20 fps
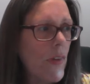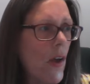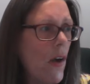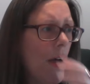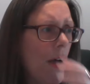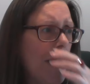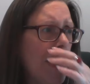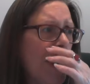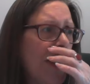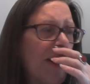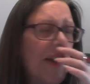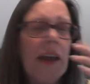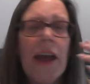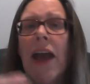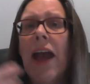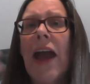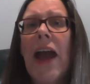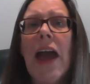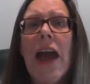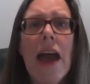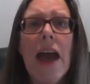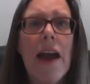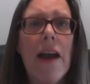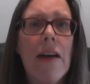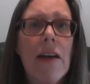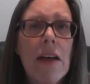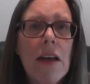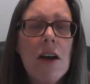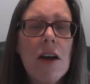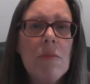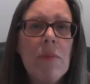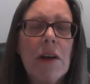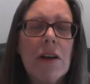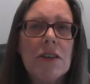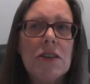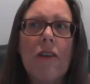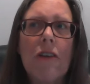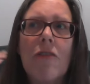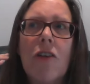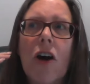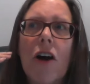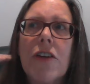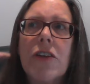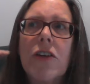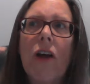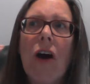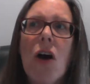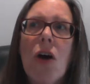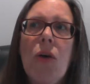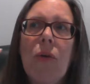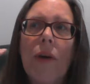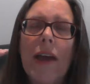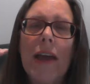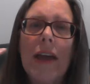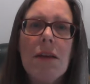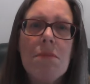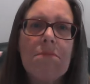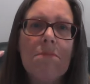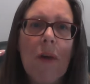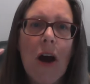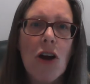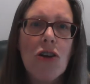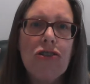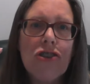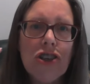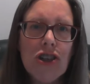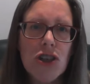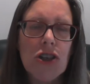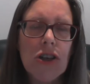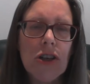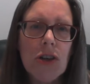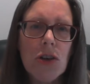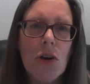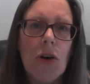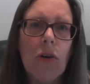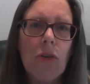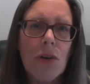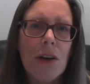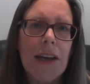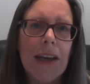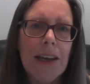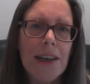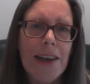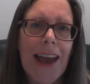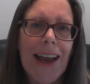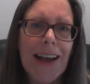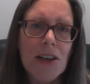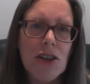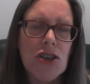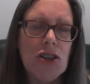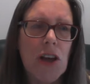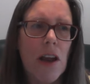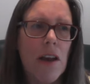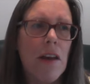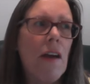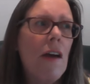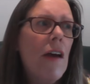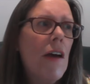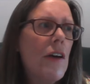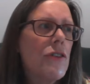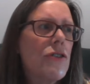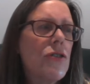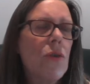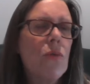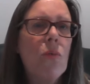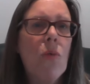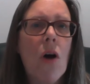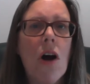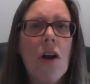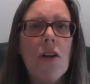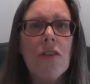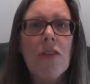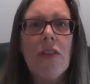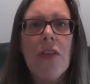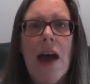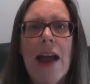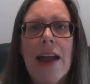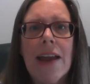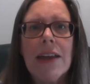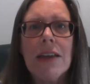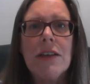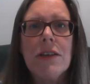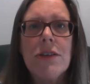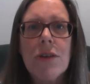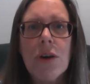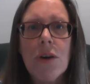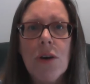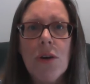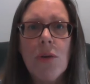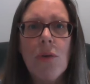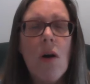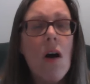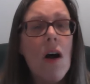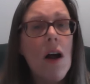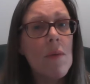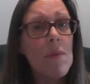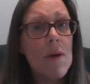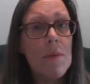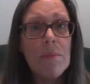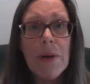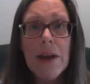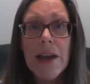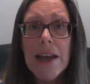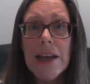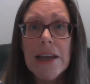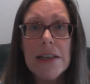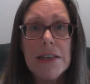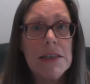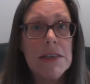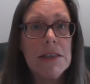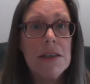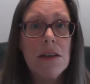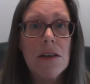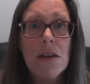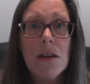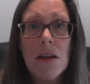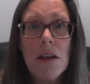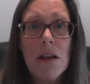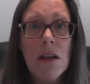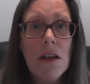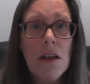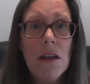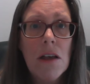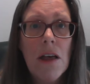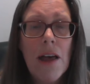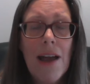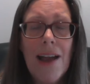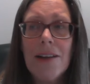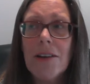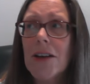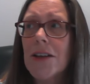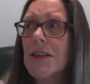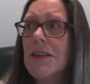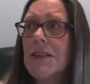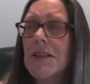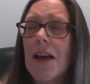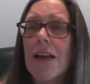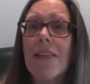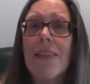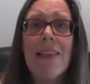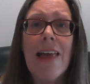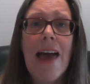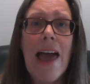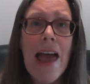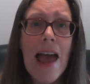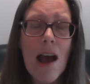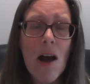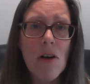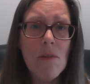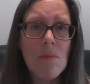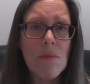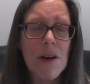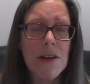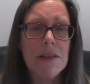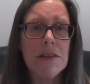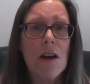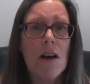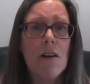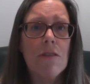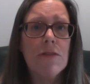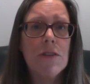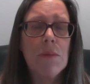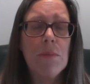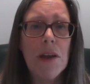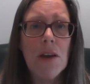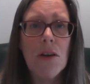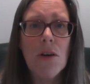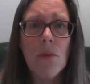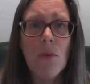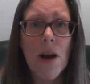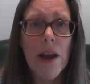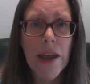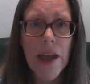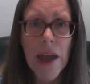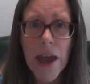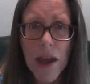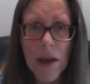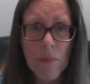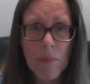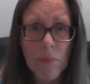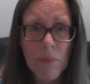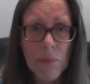I don't care because I've got no emotional connection to what they do. I'm at peace. And I just allow myself to be who I am.